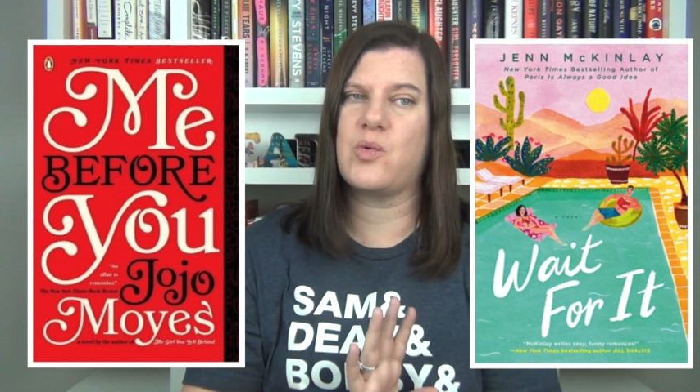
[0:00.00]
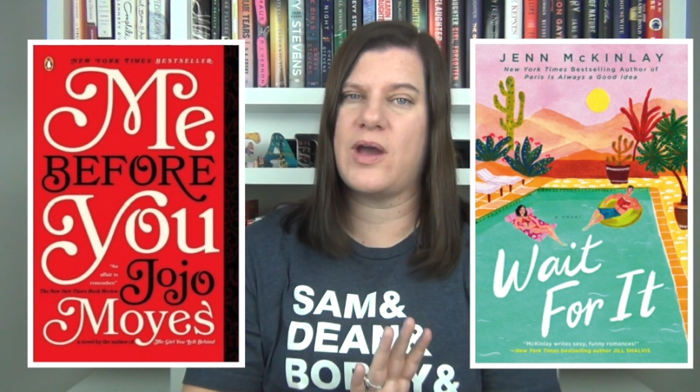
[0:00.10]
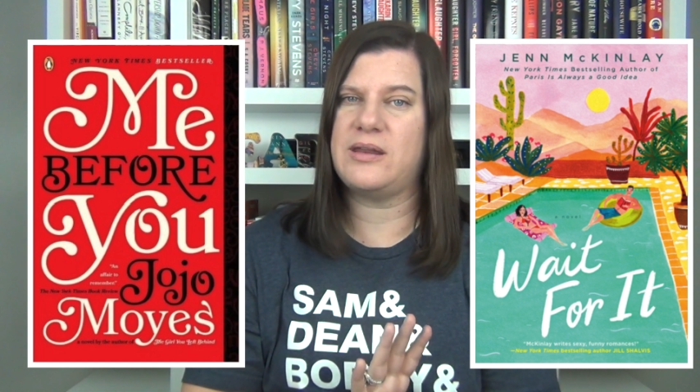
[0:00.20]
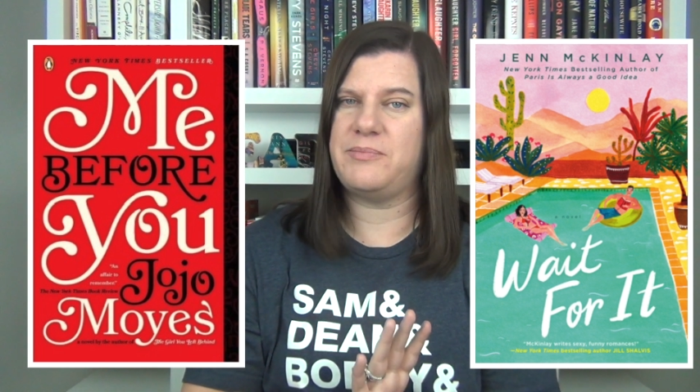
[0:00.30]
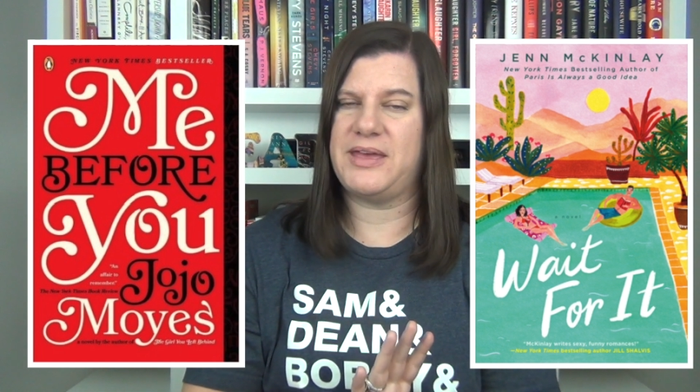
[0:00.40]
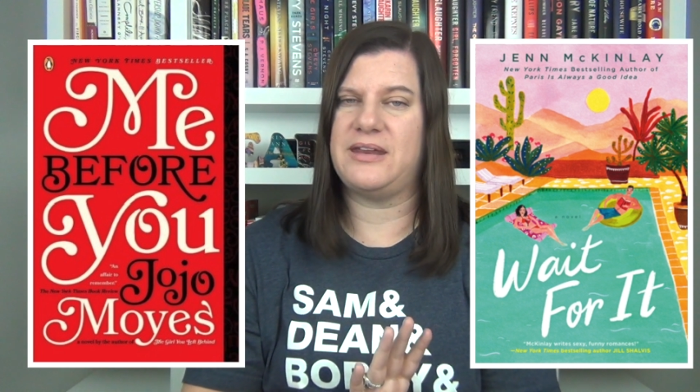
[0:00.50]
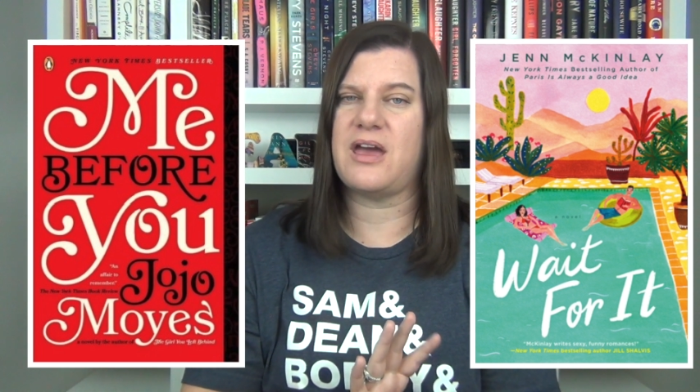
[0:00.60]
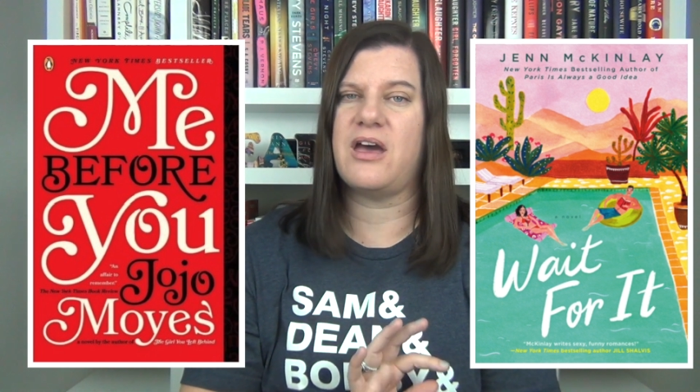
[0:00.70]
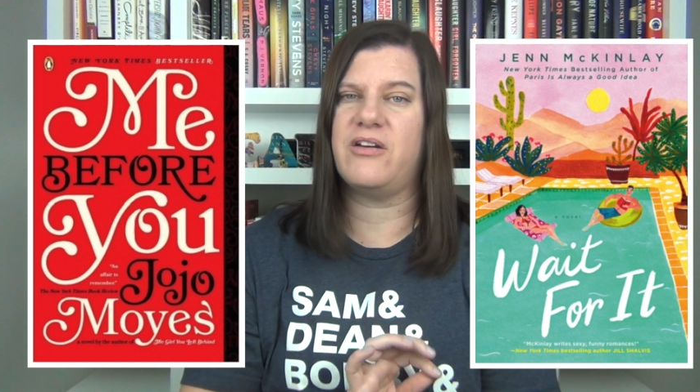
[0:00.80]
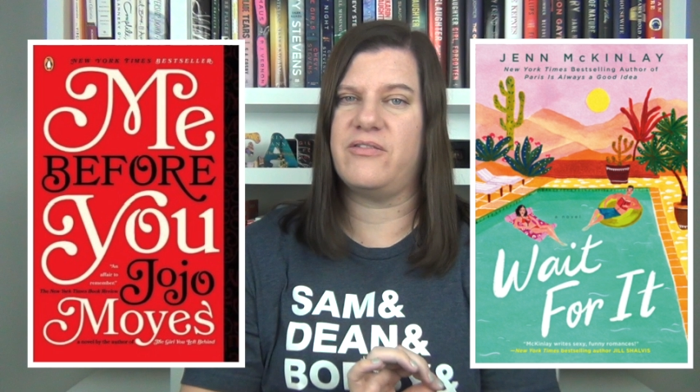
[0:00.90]
quite a bit
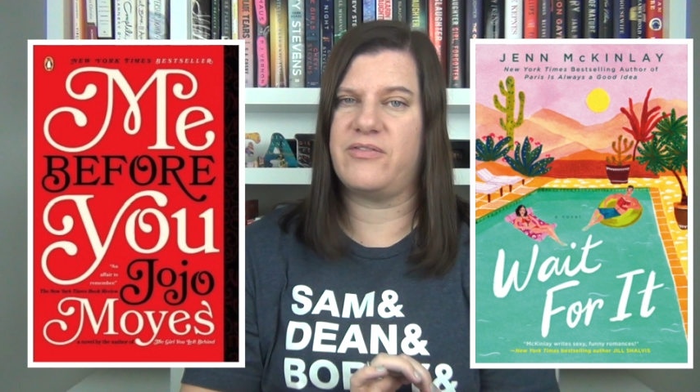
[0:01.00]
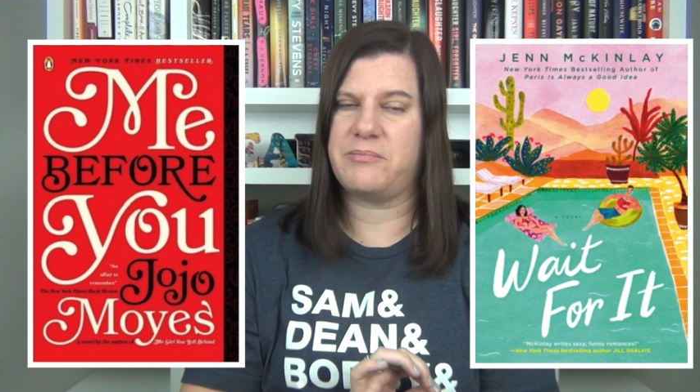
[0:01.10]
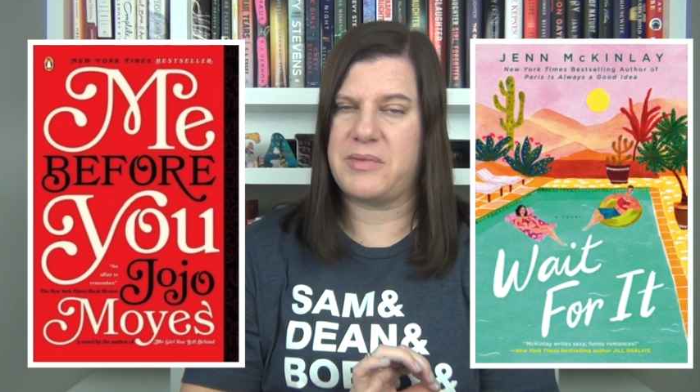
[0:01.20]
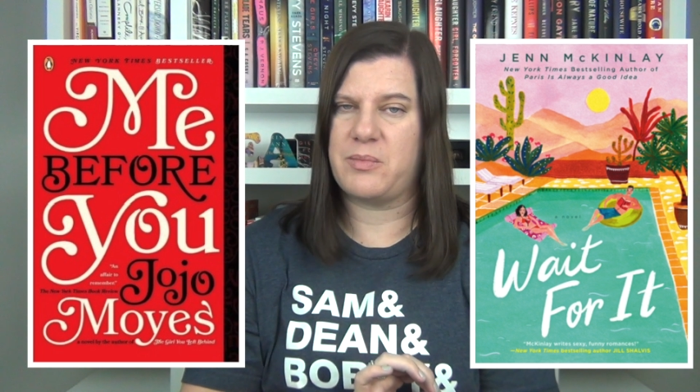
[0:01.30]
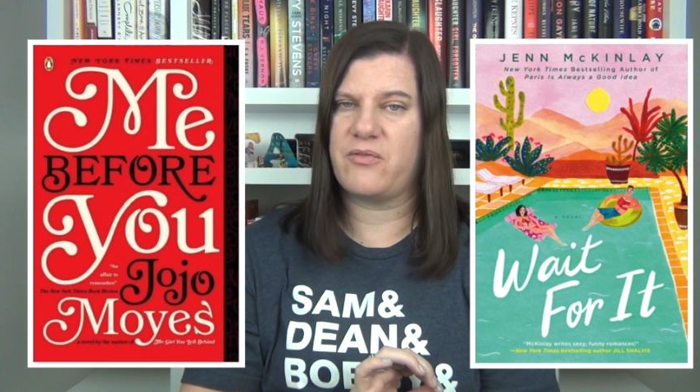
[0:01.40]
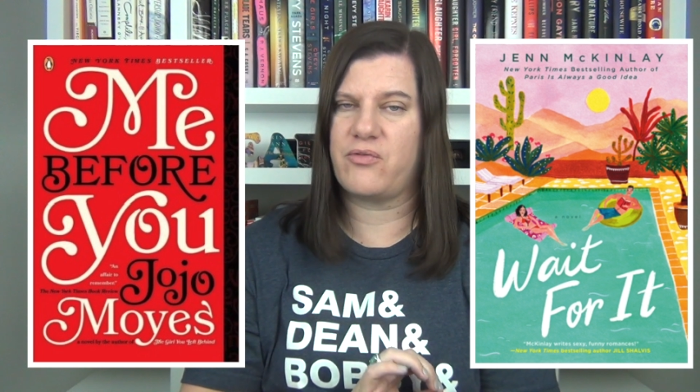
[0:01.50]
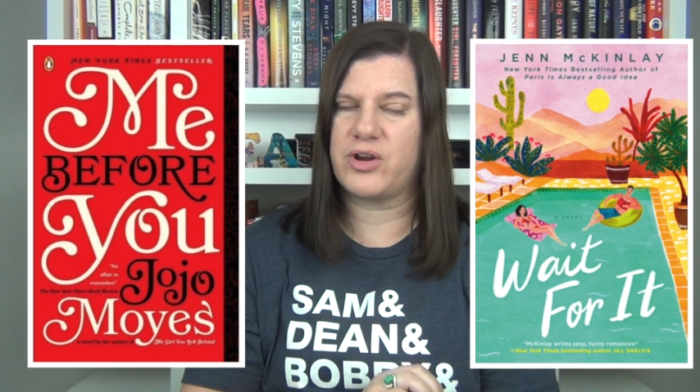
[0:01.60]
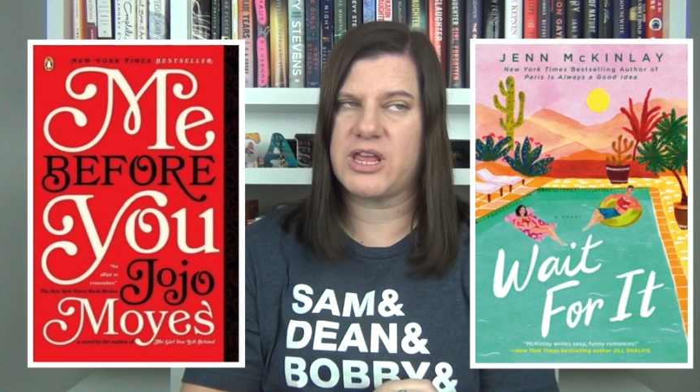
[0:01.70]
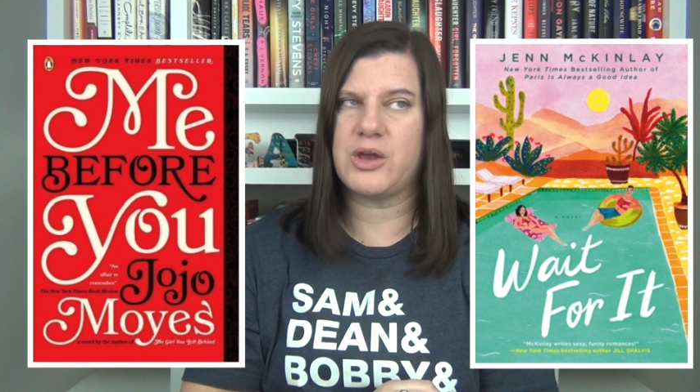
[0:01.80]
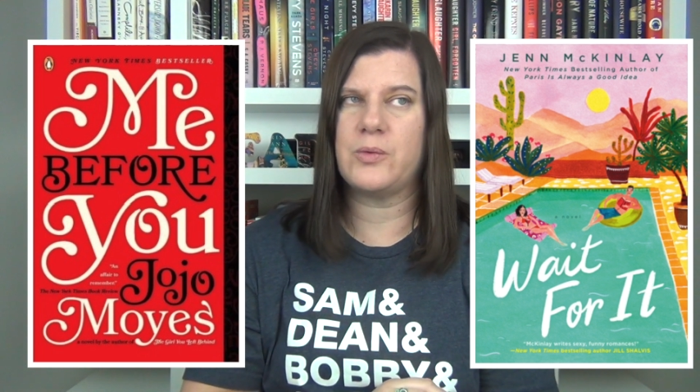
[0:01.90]
of Me
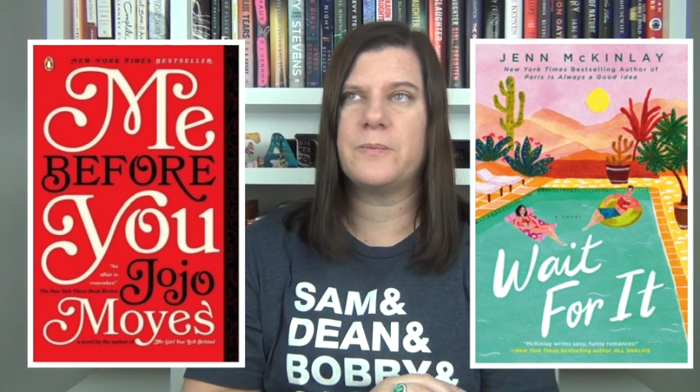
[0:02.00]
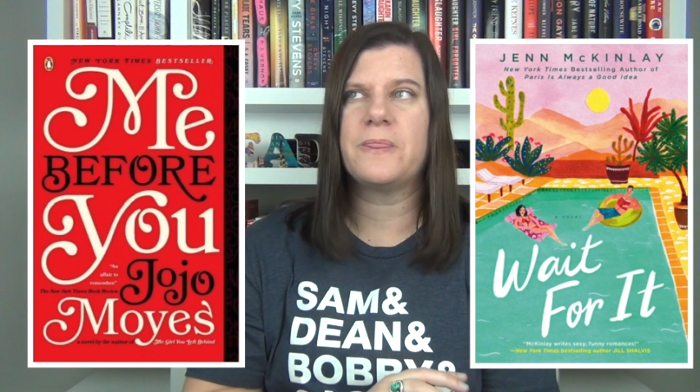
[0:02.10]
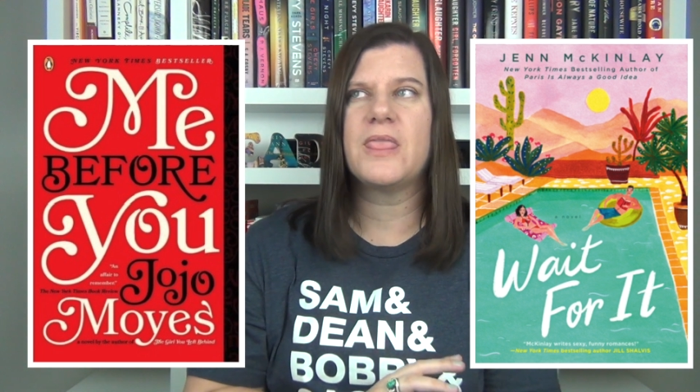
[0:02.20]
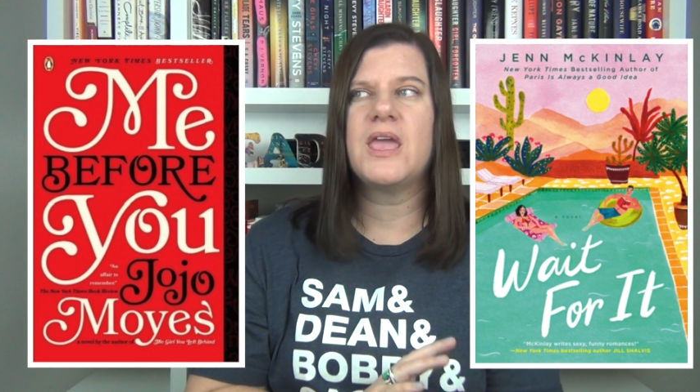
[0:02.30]
Before You